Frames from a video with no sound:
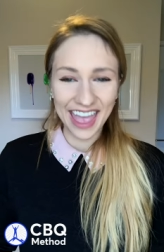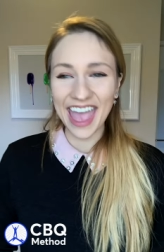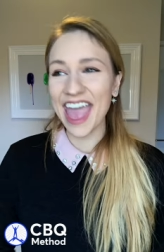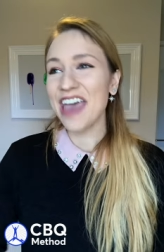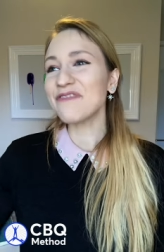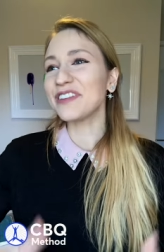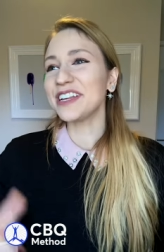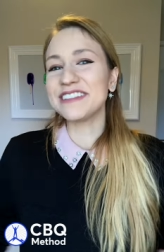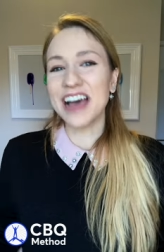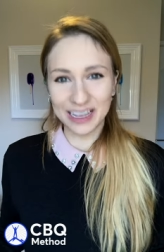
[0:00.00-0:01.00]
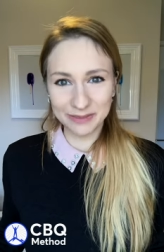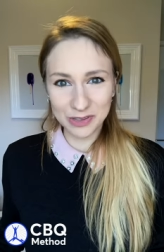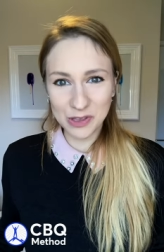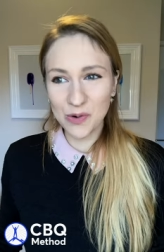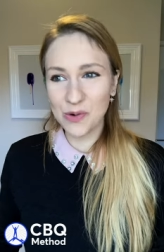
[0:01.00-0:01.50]
every time
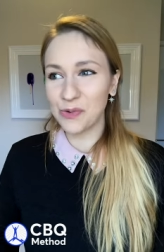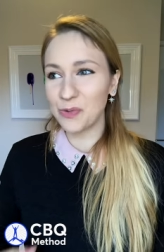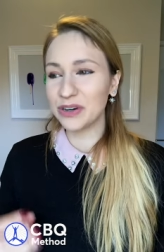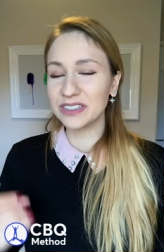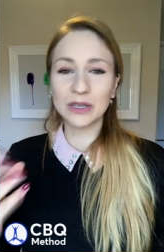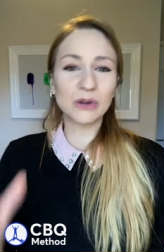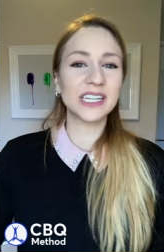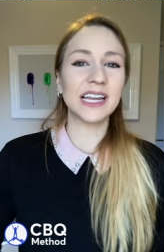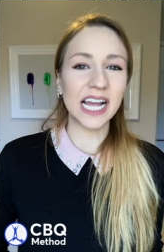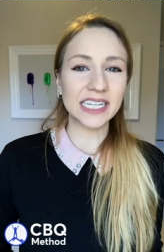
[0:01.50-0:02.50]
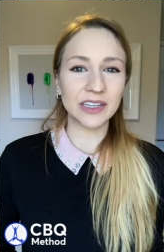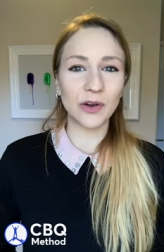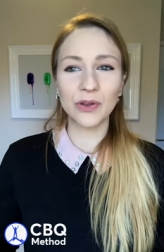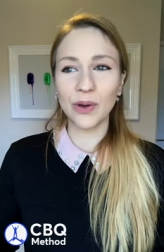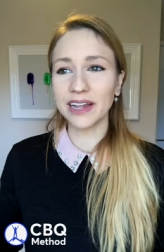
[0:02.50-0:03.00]
you were socializing or
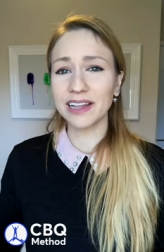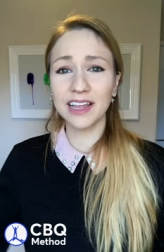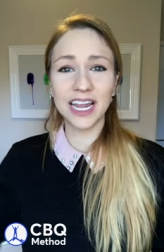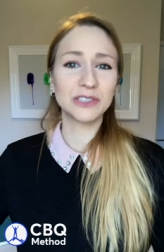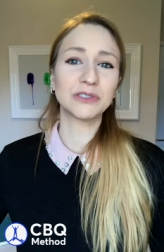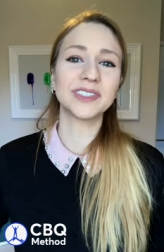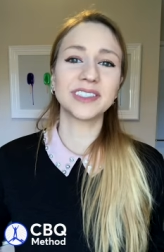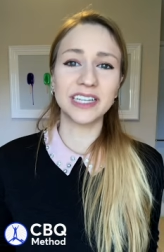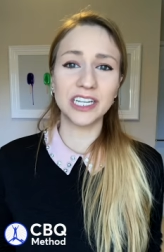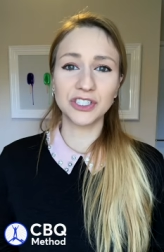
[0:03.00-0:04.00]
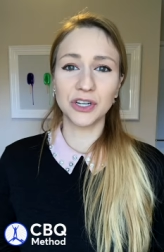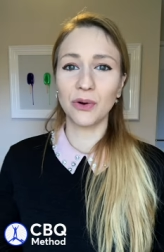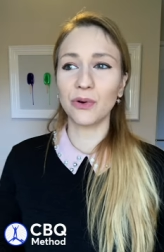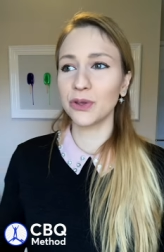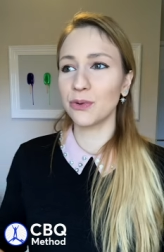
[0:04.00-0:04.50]
you had a great conversation
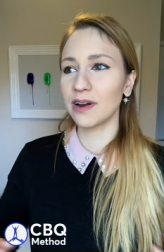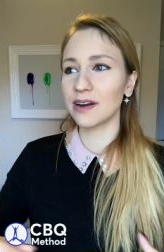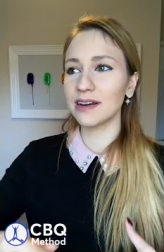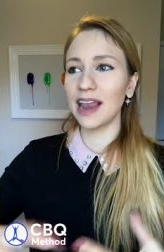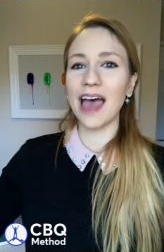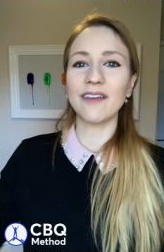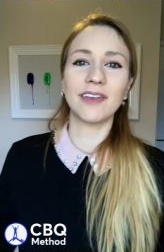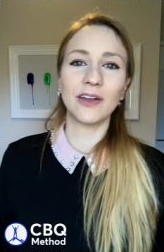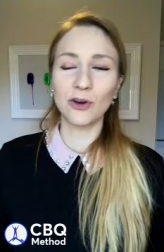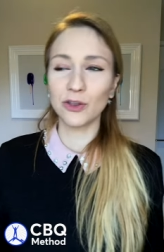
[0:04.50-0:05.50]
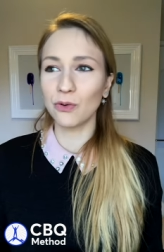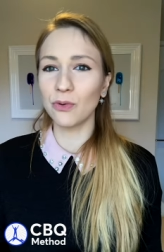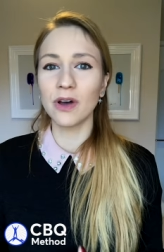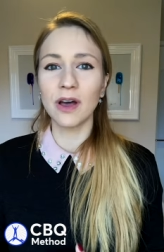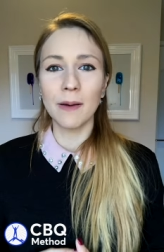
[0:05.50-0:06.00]
or you were laughing or you
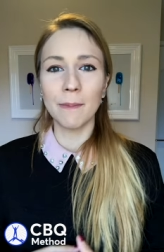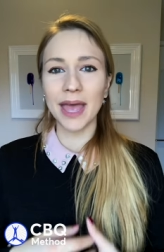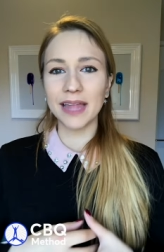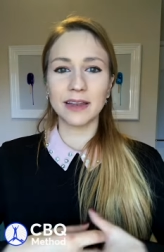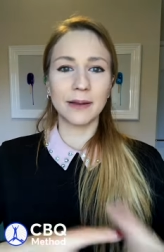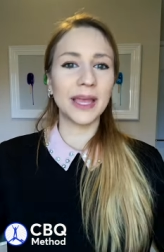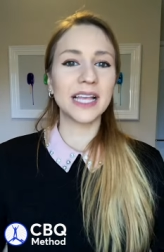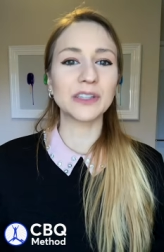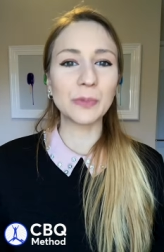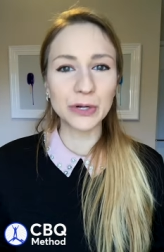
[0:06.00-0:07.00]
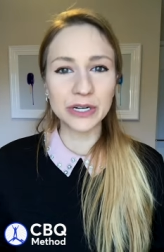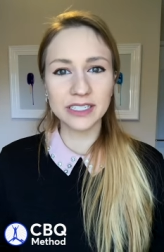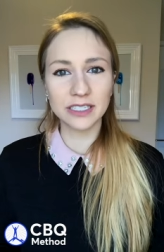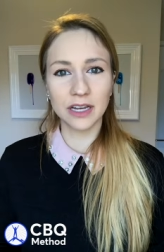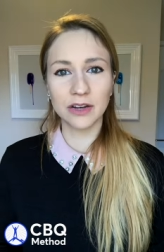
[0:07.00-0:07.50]
met an amazing
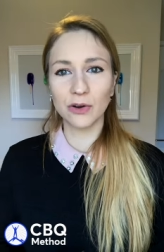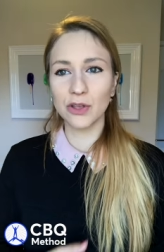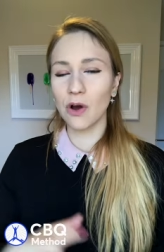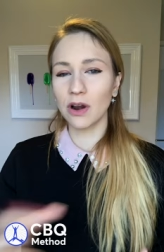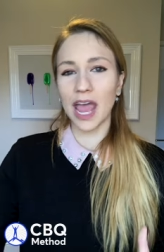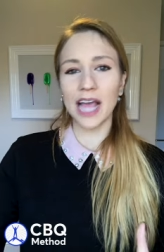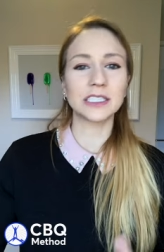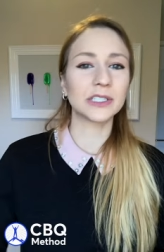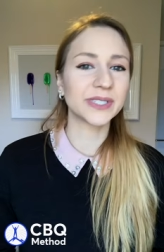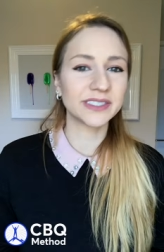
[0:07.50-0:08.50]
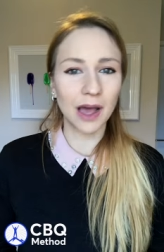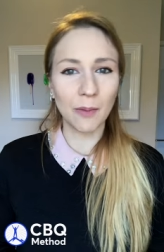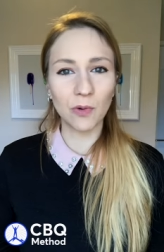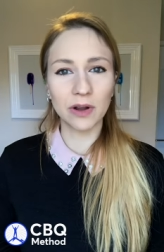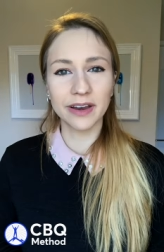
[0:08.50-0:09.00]
person or you connected with
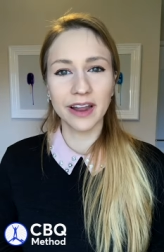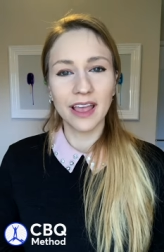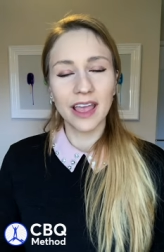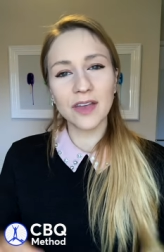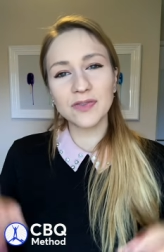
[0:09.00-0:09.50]
someone, if